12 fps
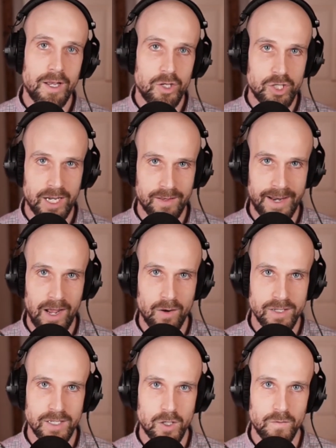check that out,
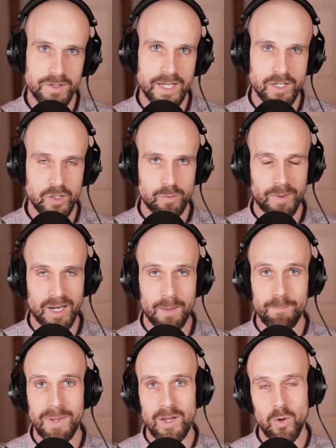because this conversation is probably going
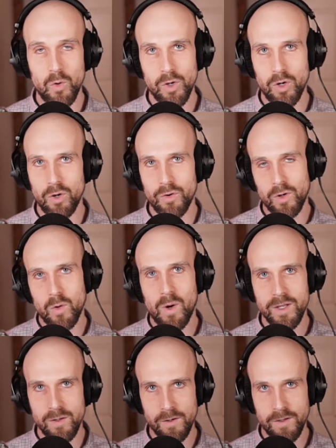to build on
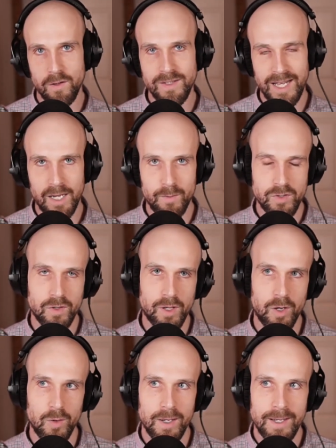quite a lot of those elements,
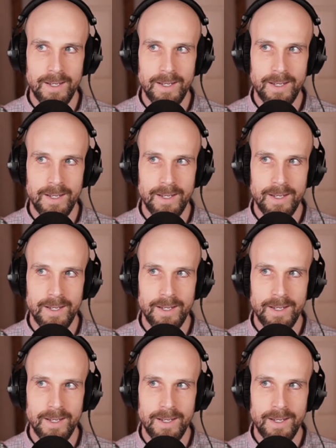although